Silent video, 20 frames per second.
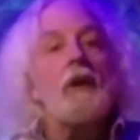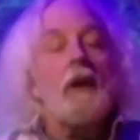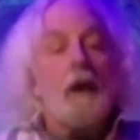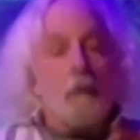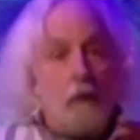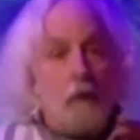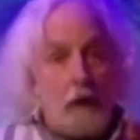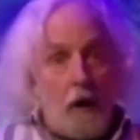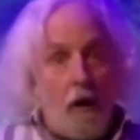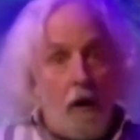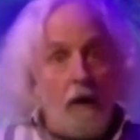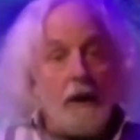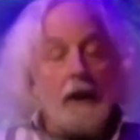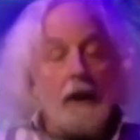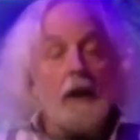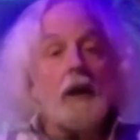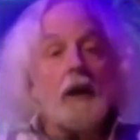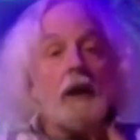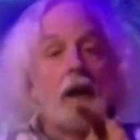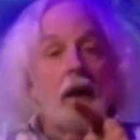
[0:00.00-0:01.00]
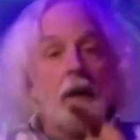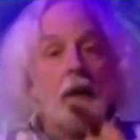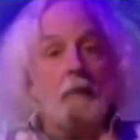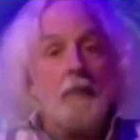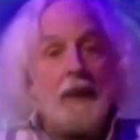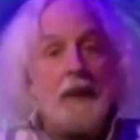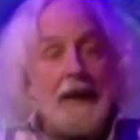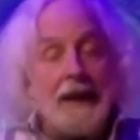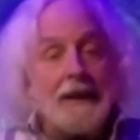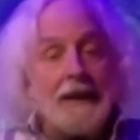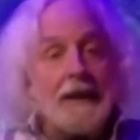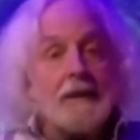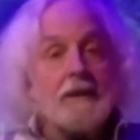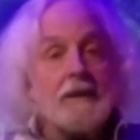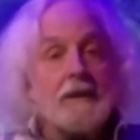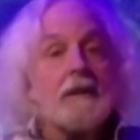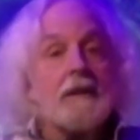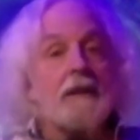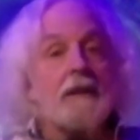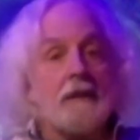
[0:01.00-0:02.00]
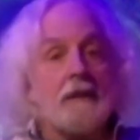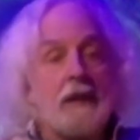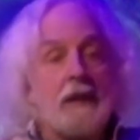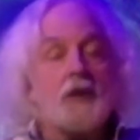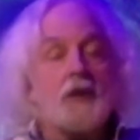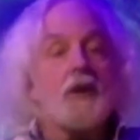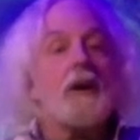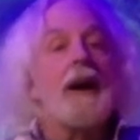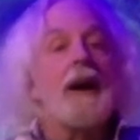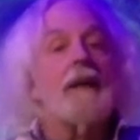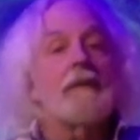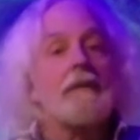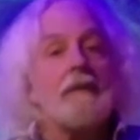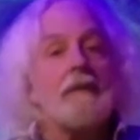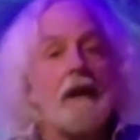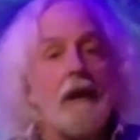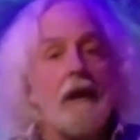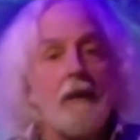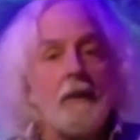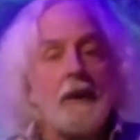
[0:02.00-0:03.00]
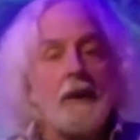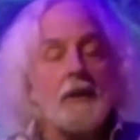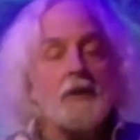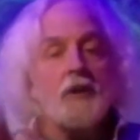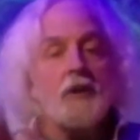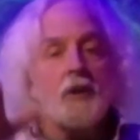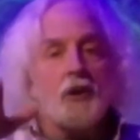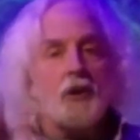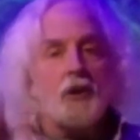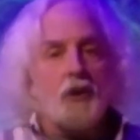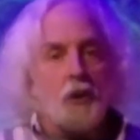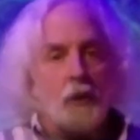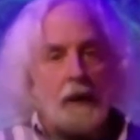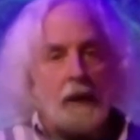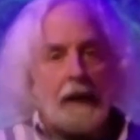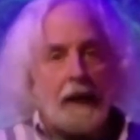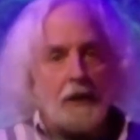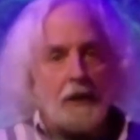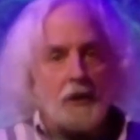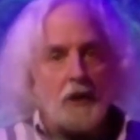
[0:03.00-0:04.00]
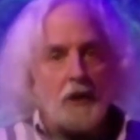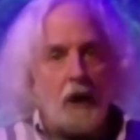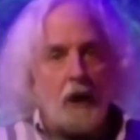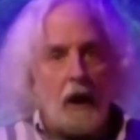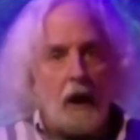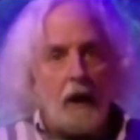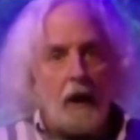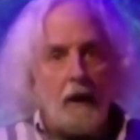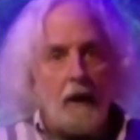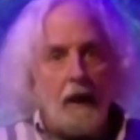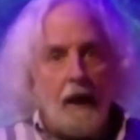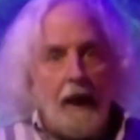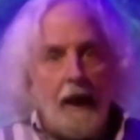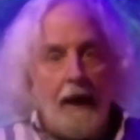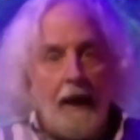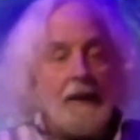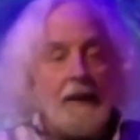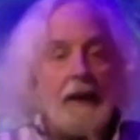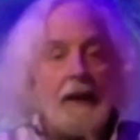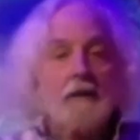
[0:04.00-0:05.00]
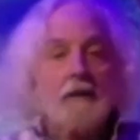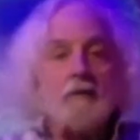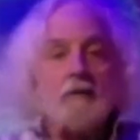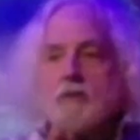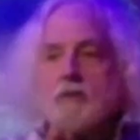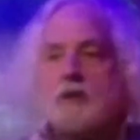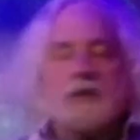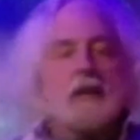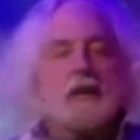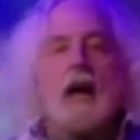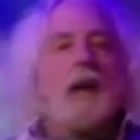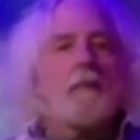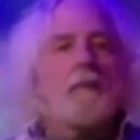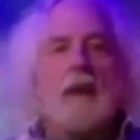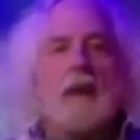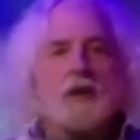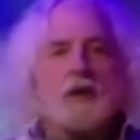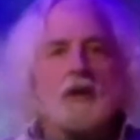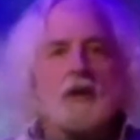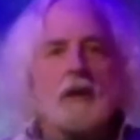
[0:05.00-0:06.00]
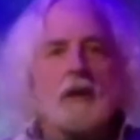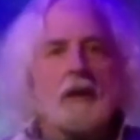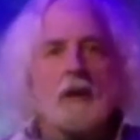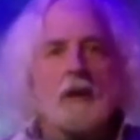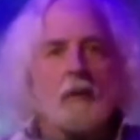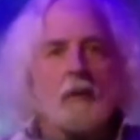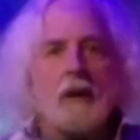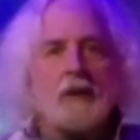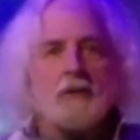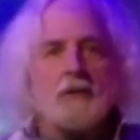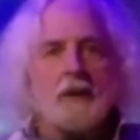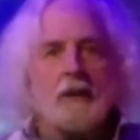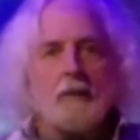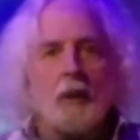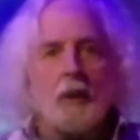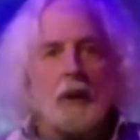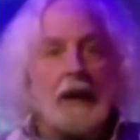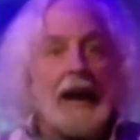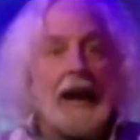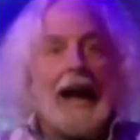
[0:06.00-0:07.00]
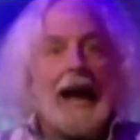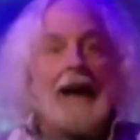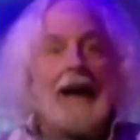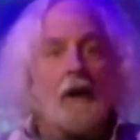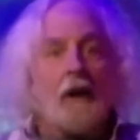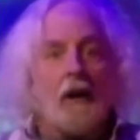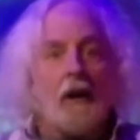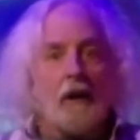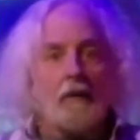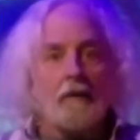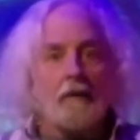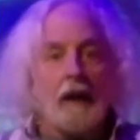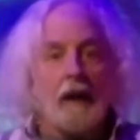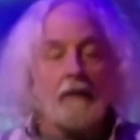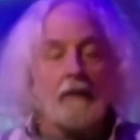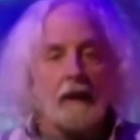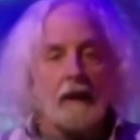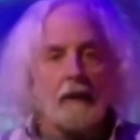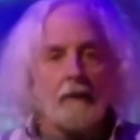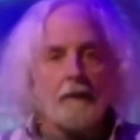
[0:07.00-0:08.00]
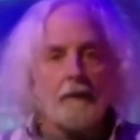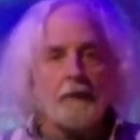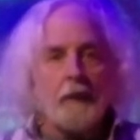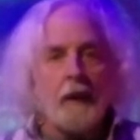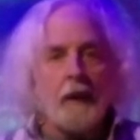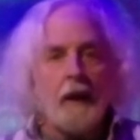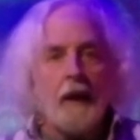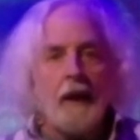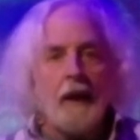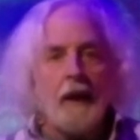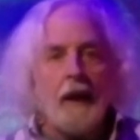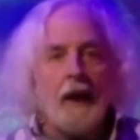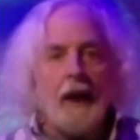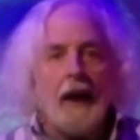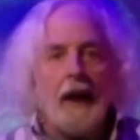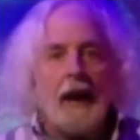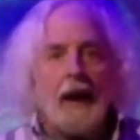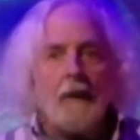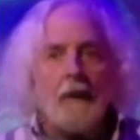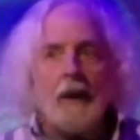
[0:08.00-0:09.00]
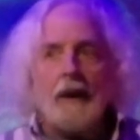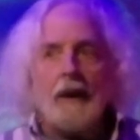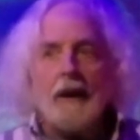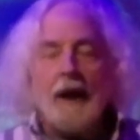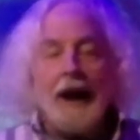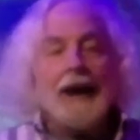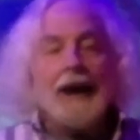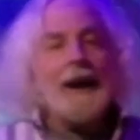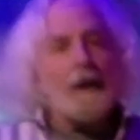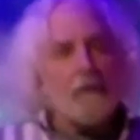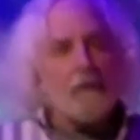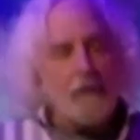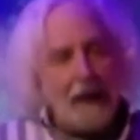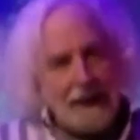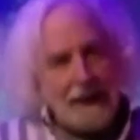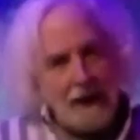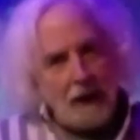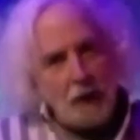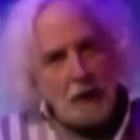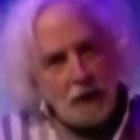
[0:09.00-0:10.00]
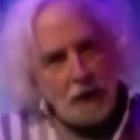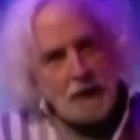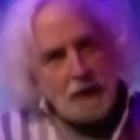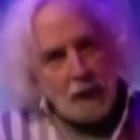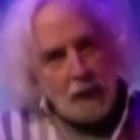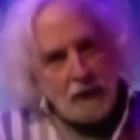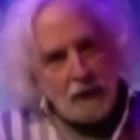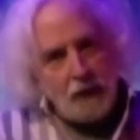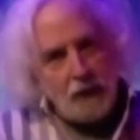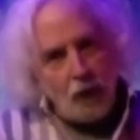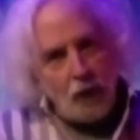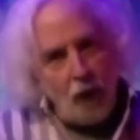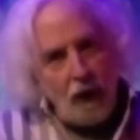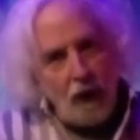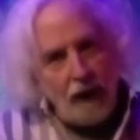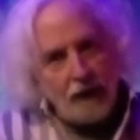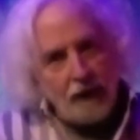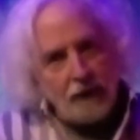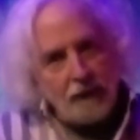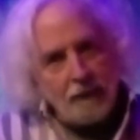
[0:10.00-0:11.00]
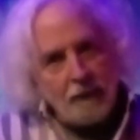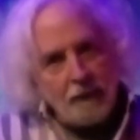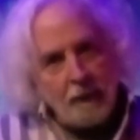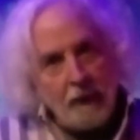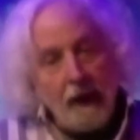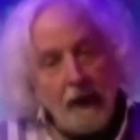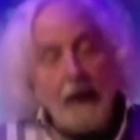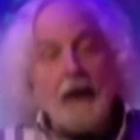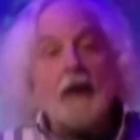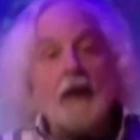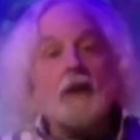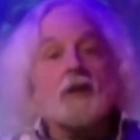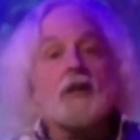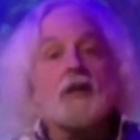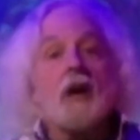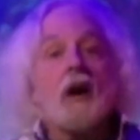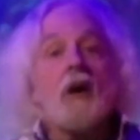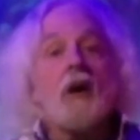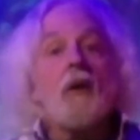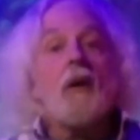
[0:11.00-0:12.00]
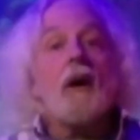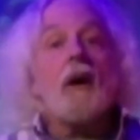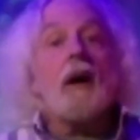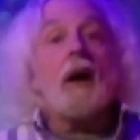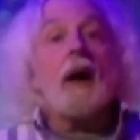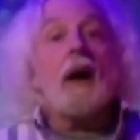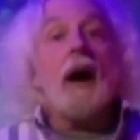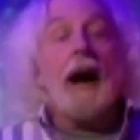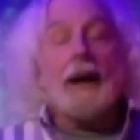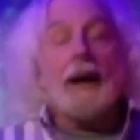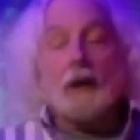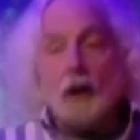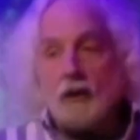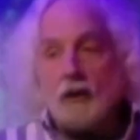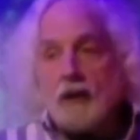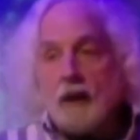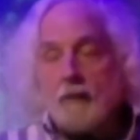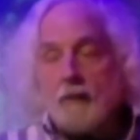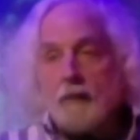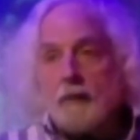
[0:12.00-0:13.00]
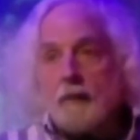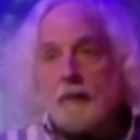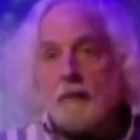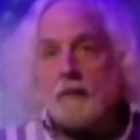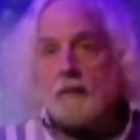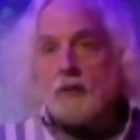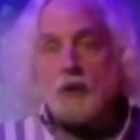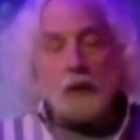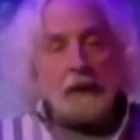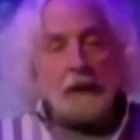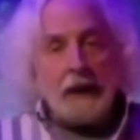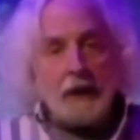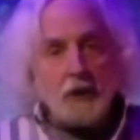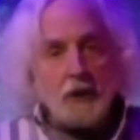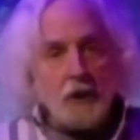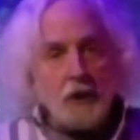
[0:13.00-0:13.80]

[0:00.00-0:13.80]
regarding pianist, teacher, and thereminist Juliet Shaw. And then she's not mentioned in the rest of the book at all, nothing. And I went, I got to find out who this person was. So I looked up Juliet Shaw,